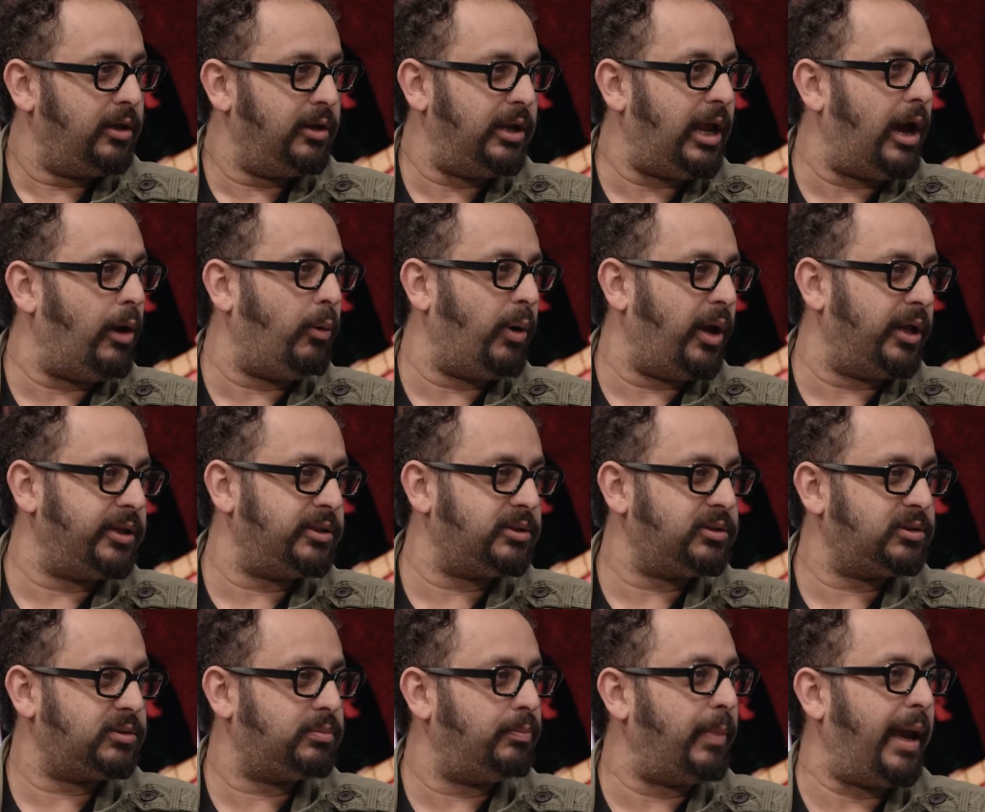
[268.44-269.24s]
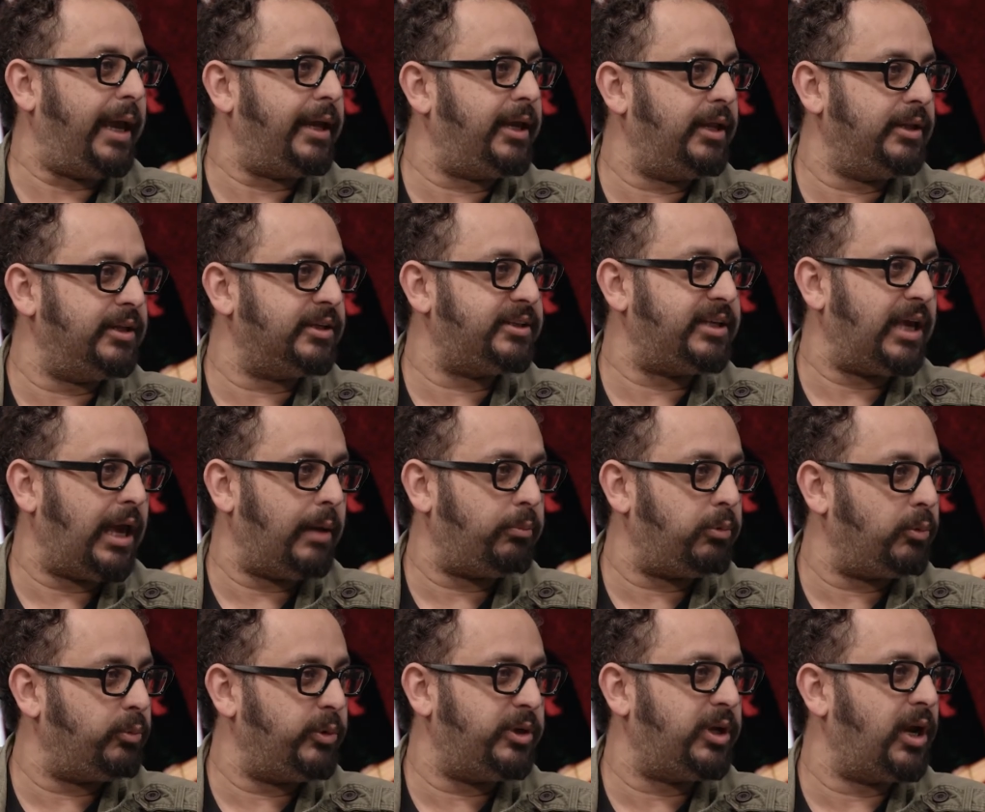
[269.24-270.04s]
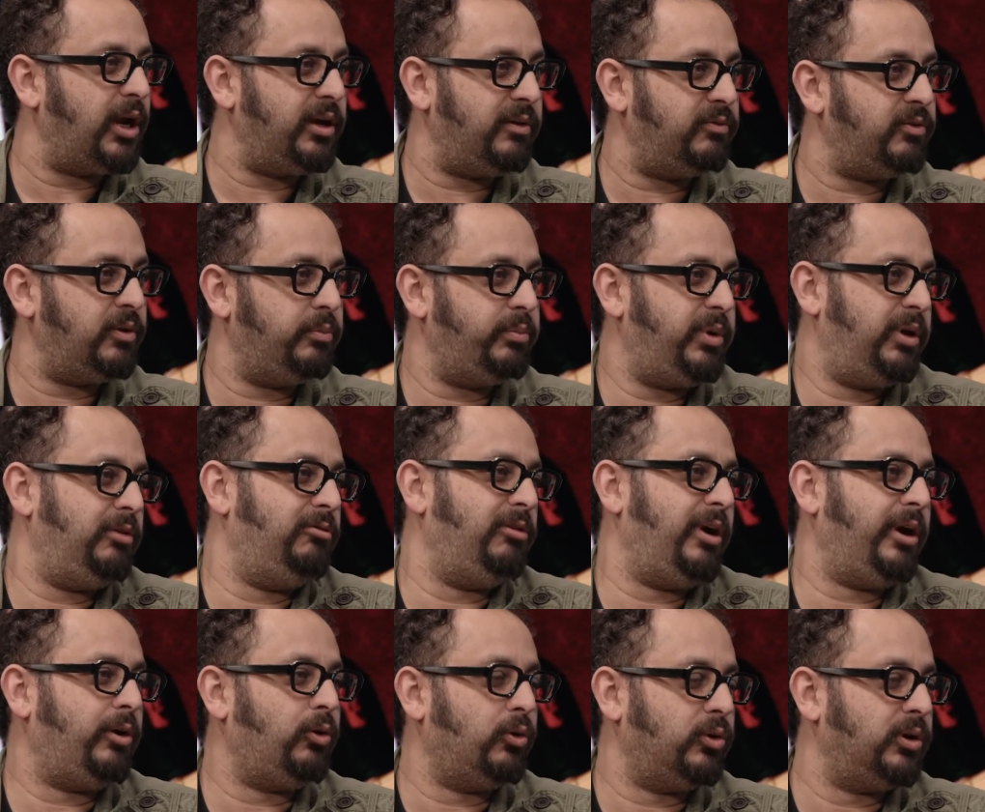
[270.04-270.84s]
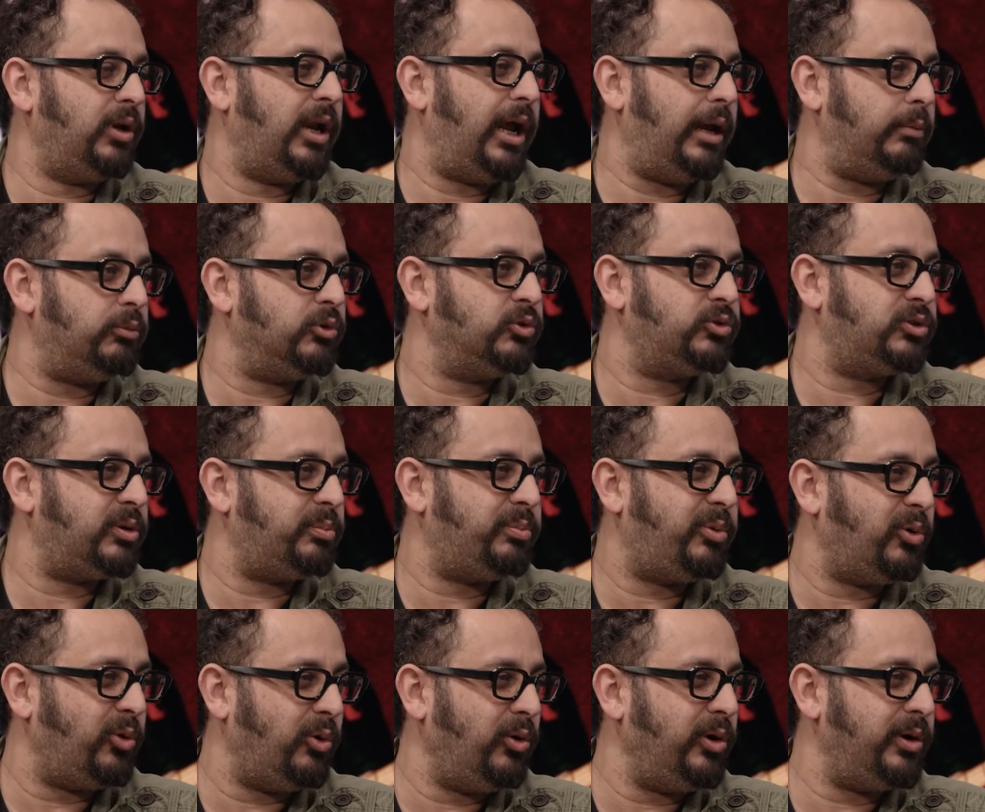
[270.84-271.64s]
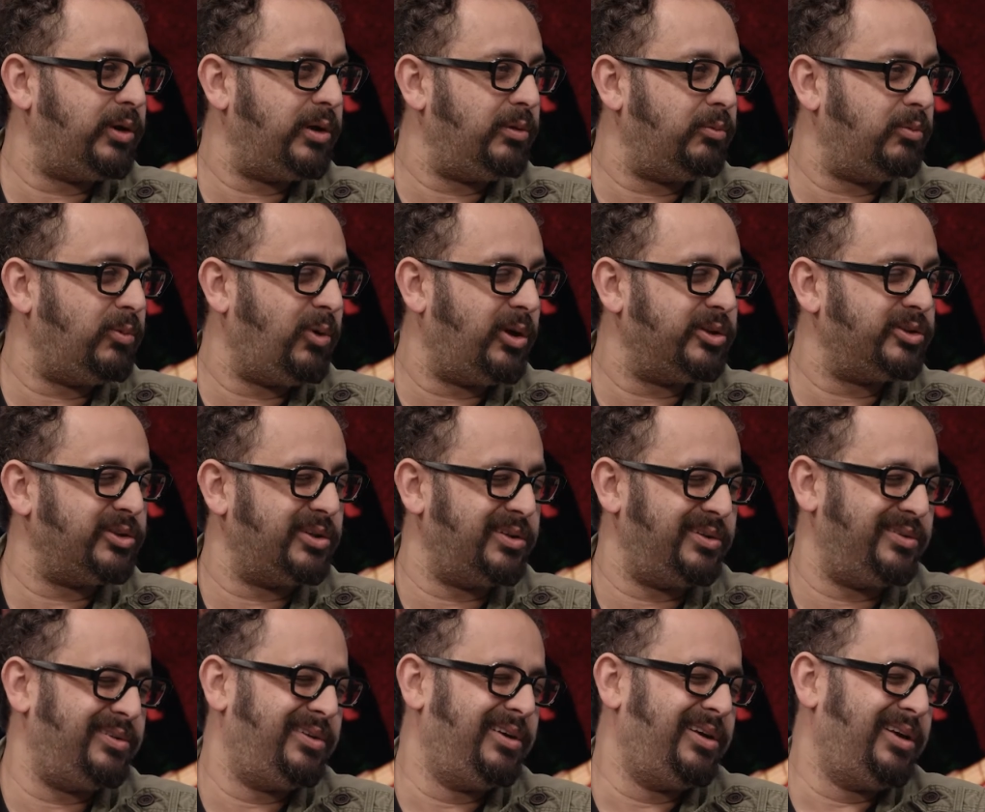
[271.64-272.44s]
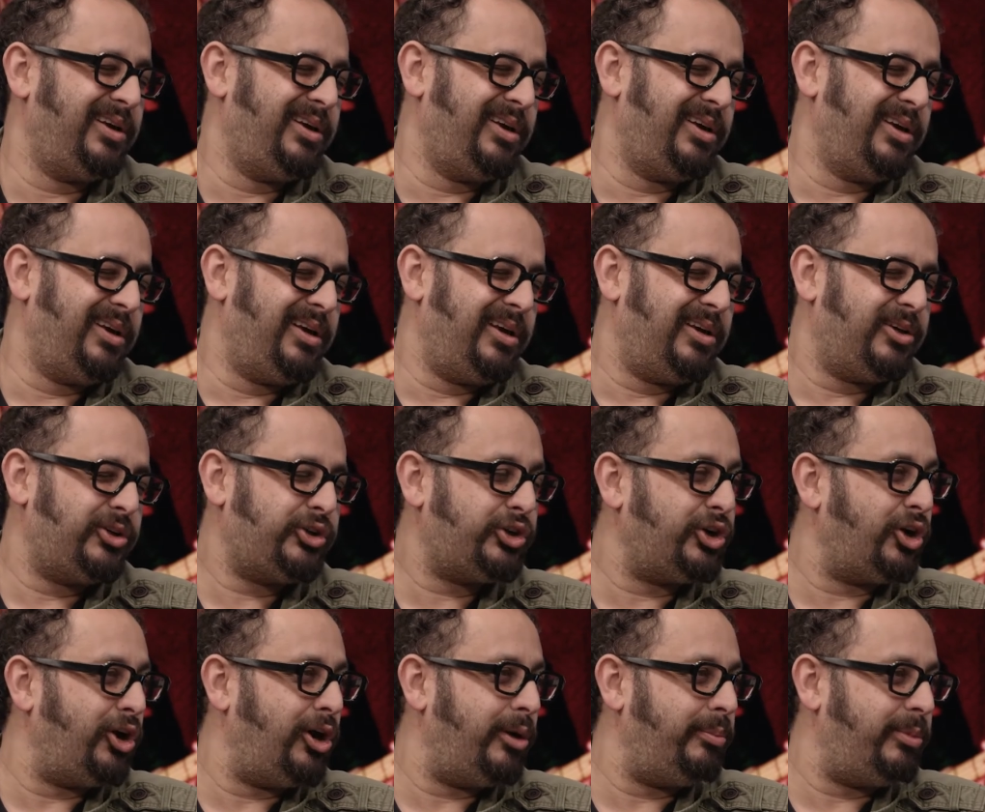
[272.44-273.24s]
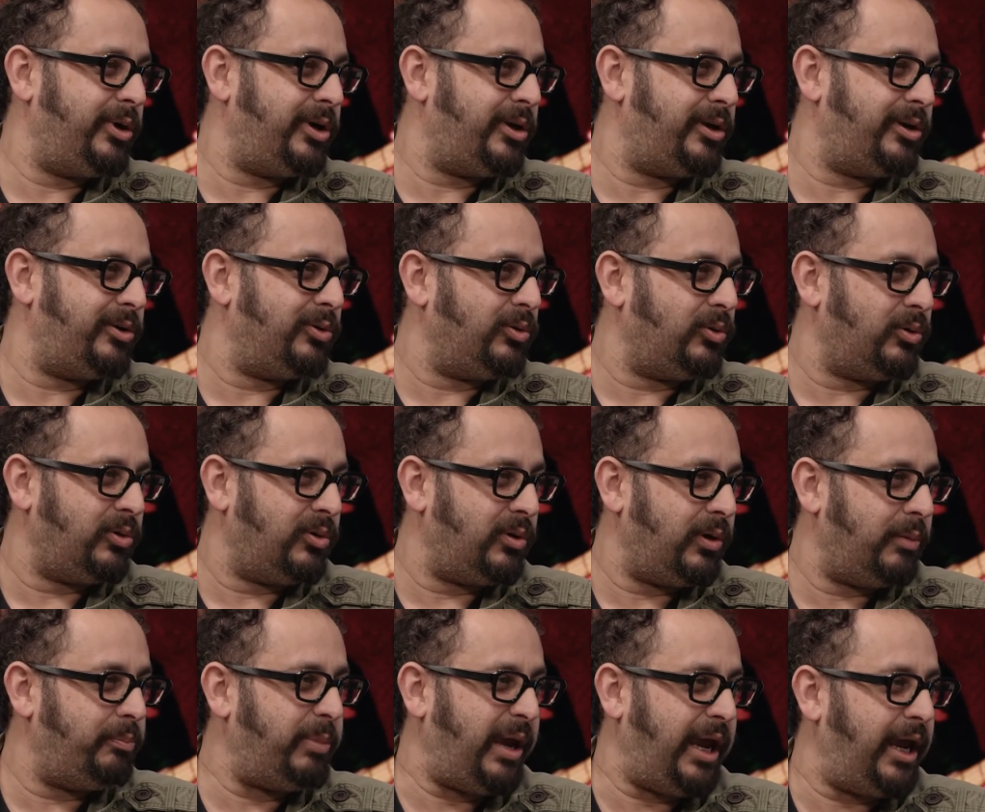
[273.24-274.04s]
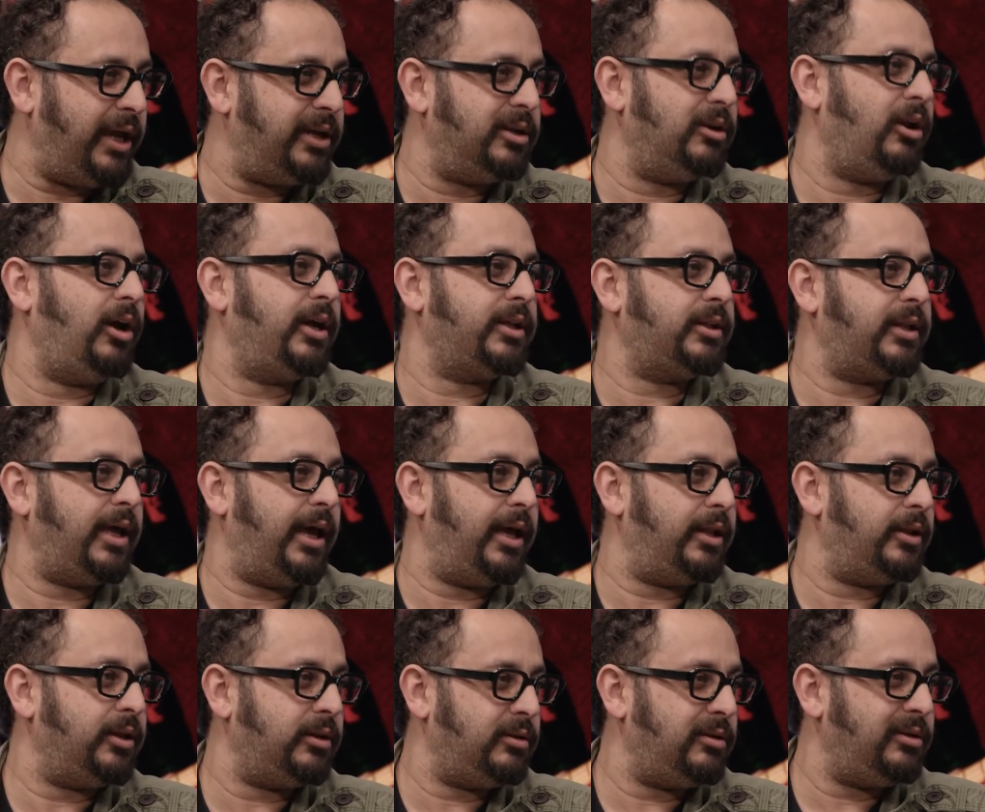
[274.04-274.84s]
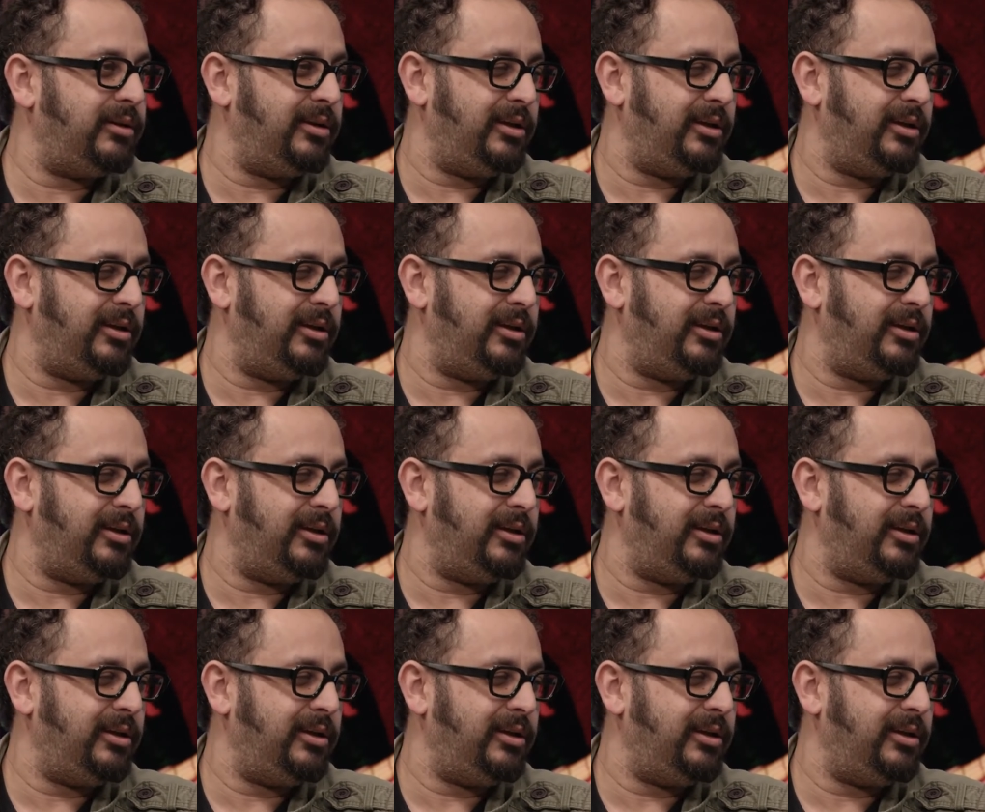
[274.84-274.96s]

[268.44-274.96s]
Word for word: no one's making this happen. We don't have the big record label support. It wasn't Sherbet or a band like that.